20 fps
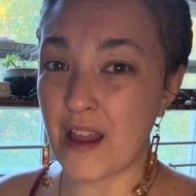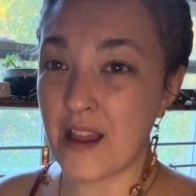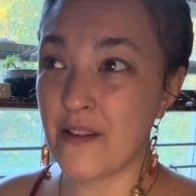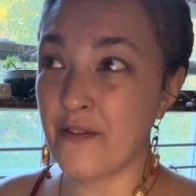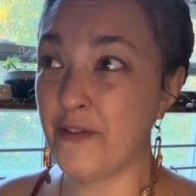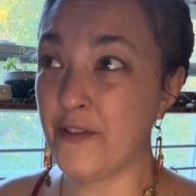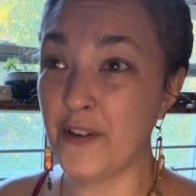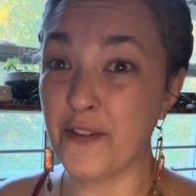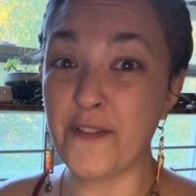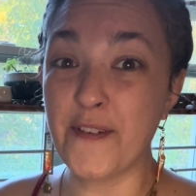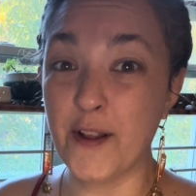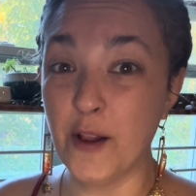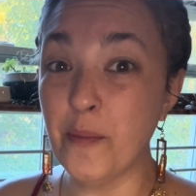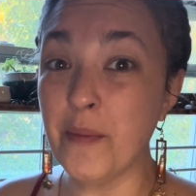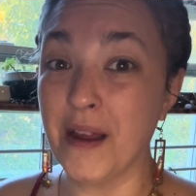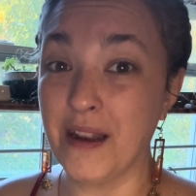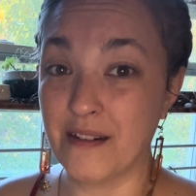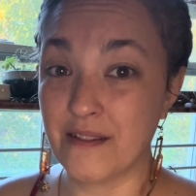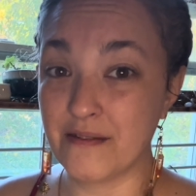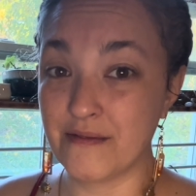
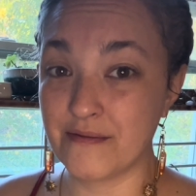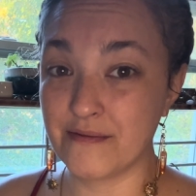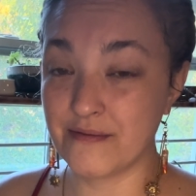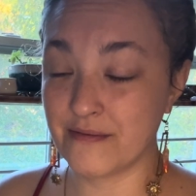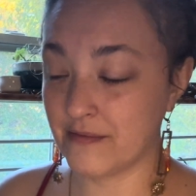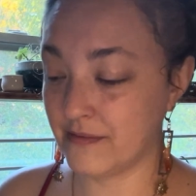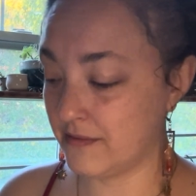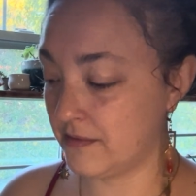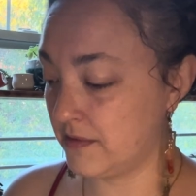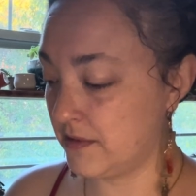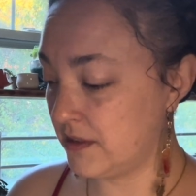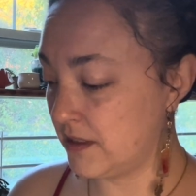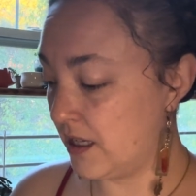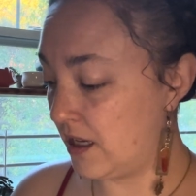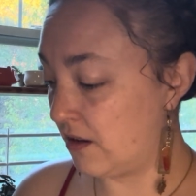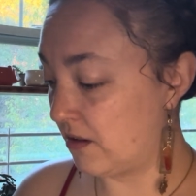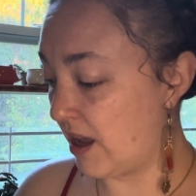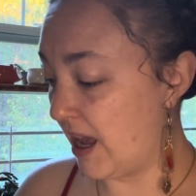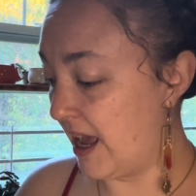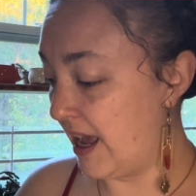fulfillment.
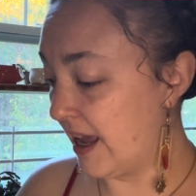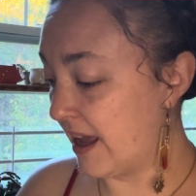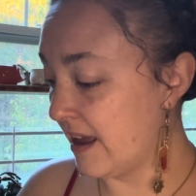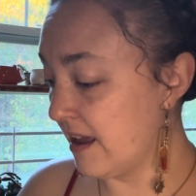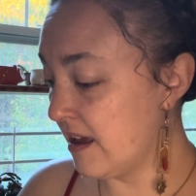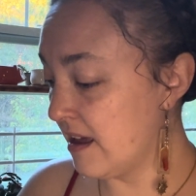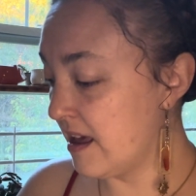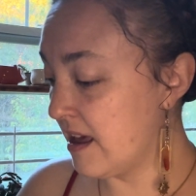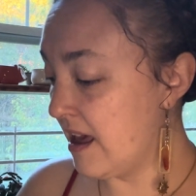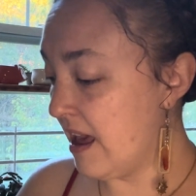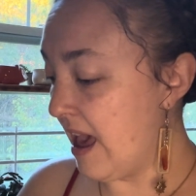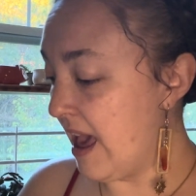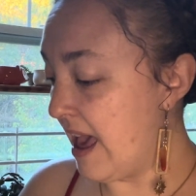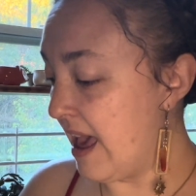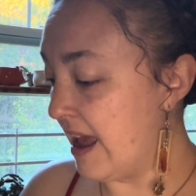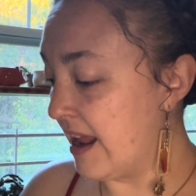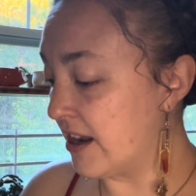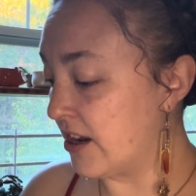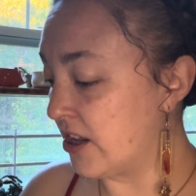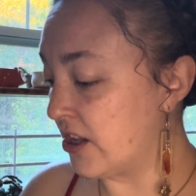Okay,
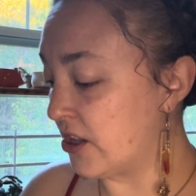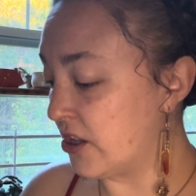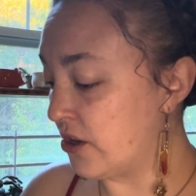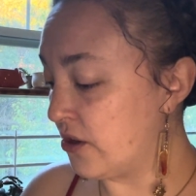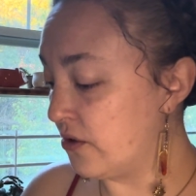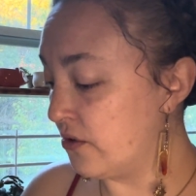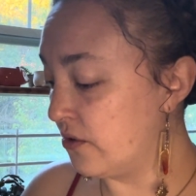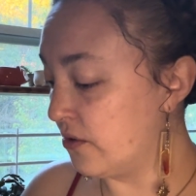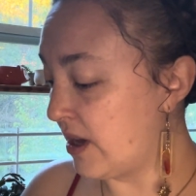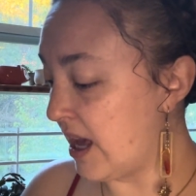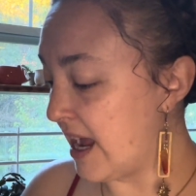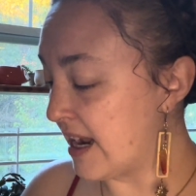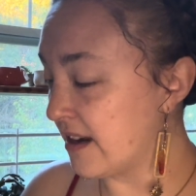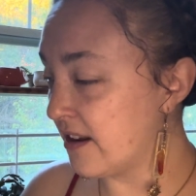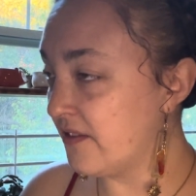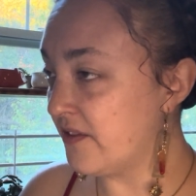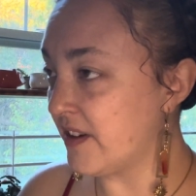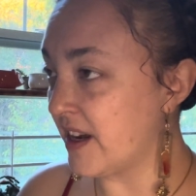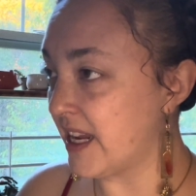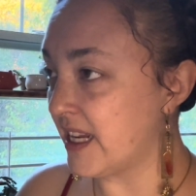and you kind
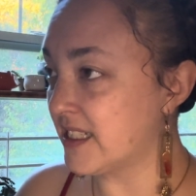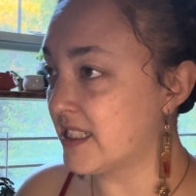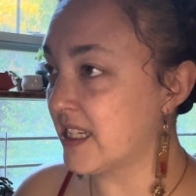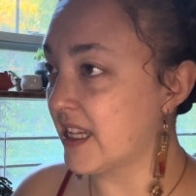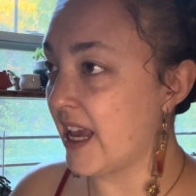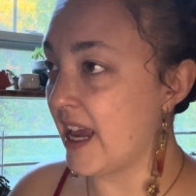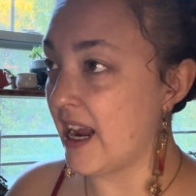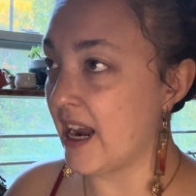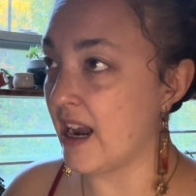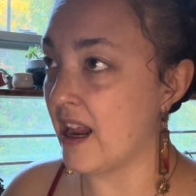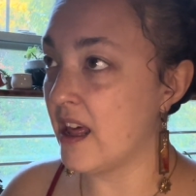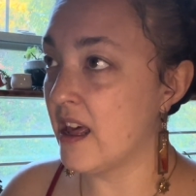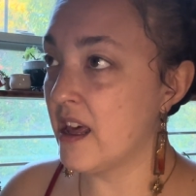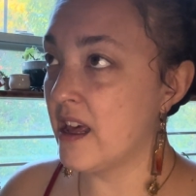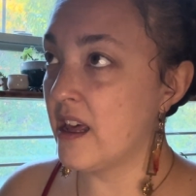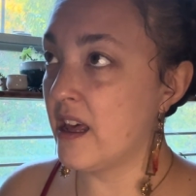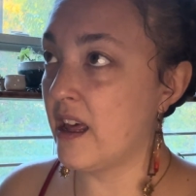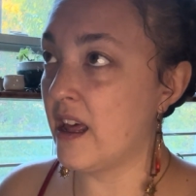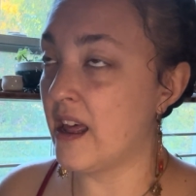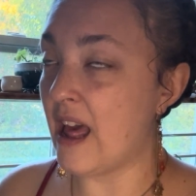of need to get
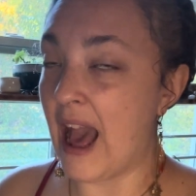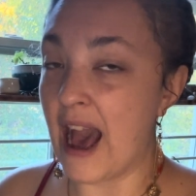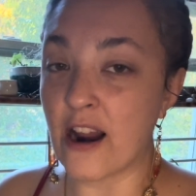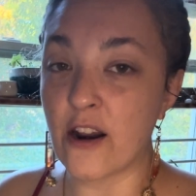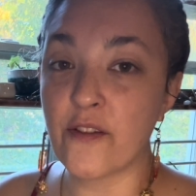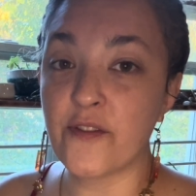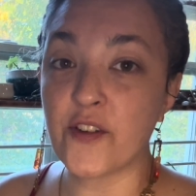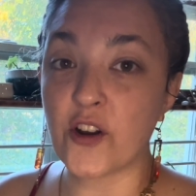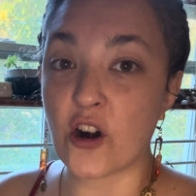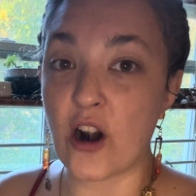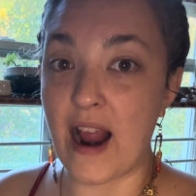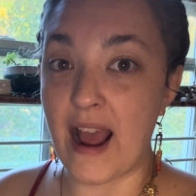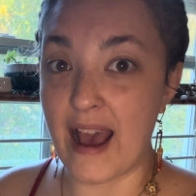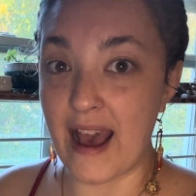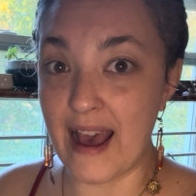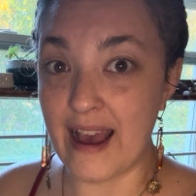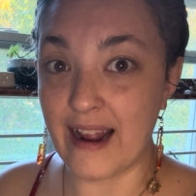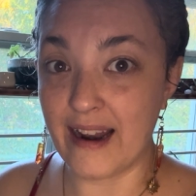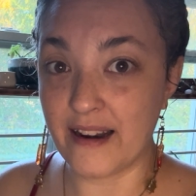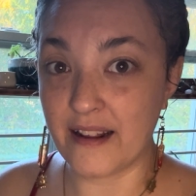out of your
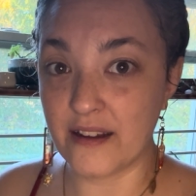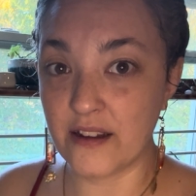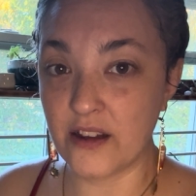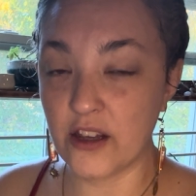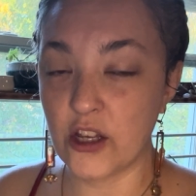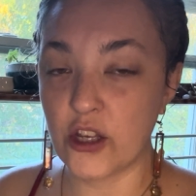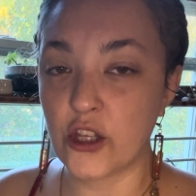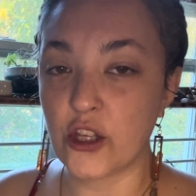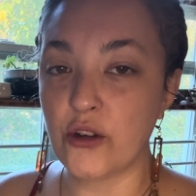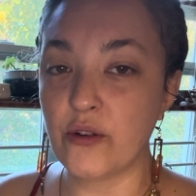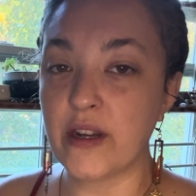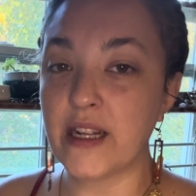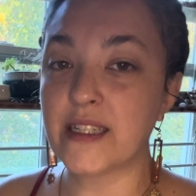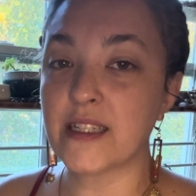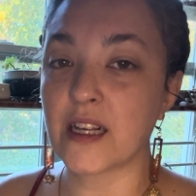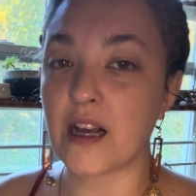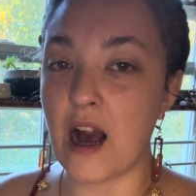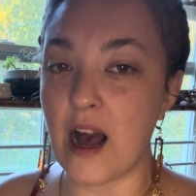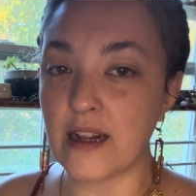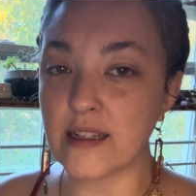head. You need
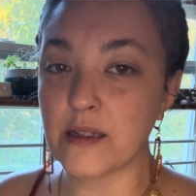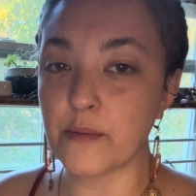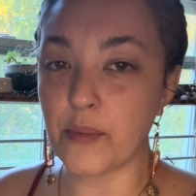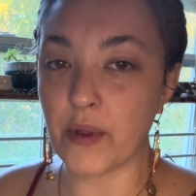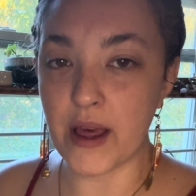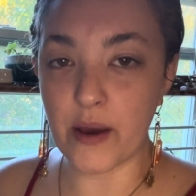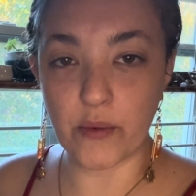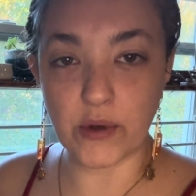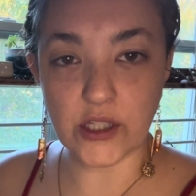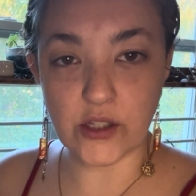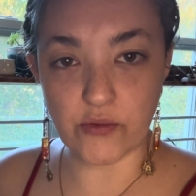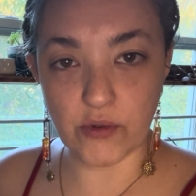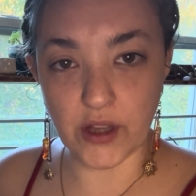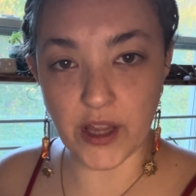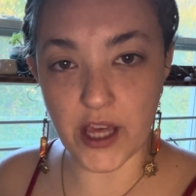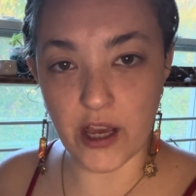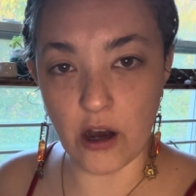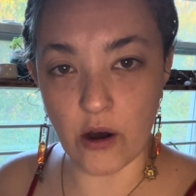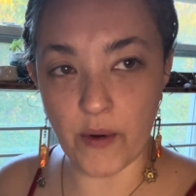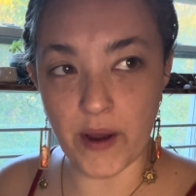to contemplate what's really
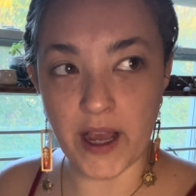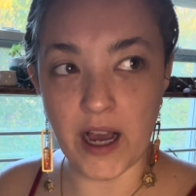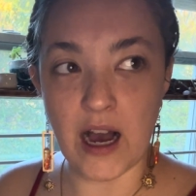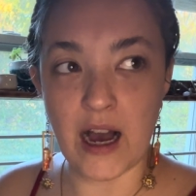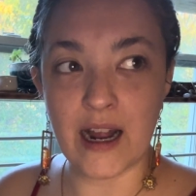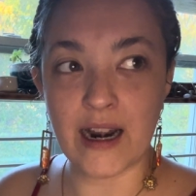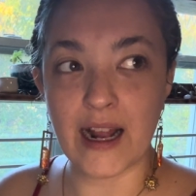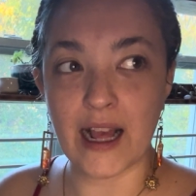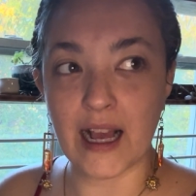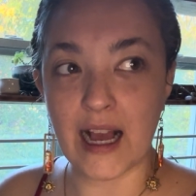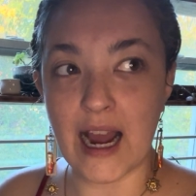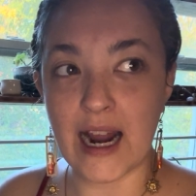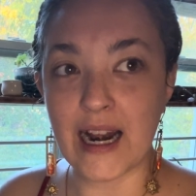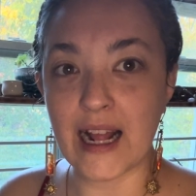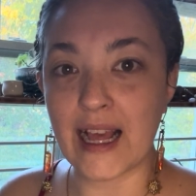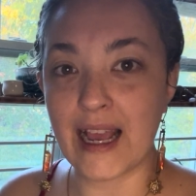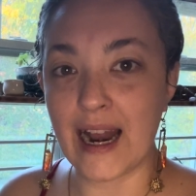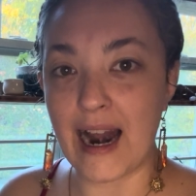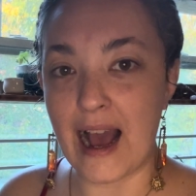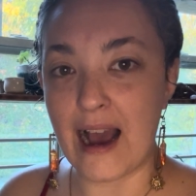going on and kind
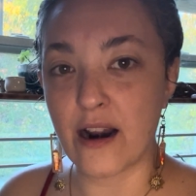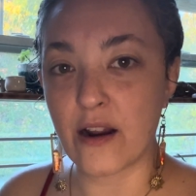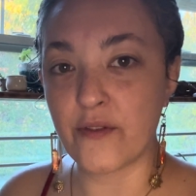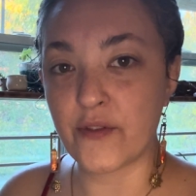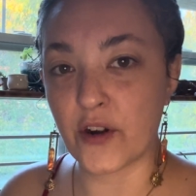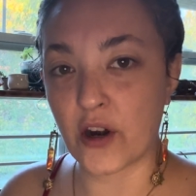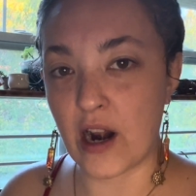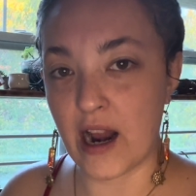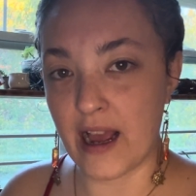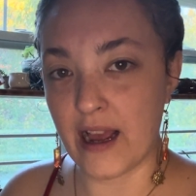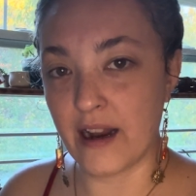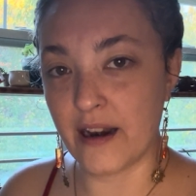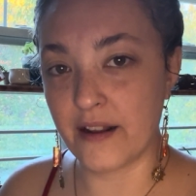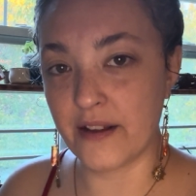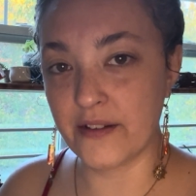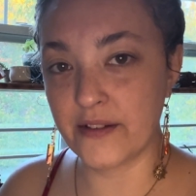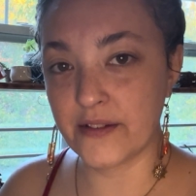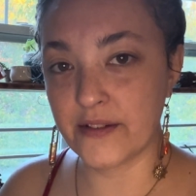of get out of your head.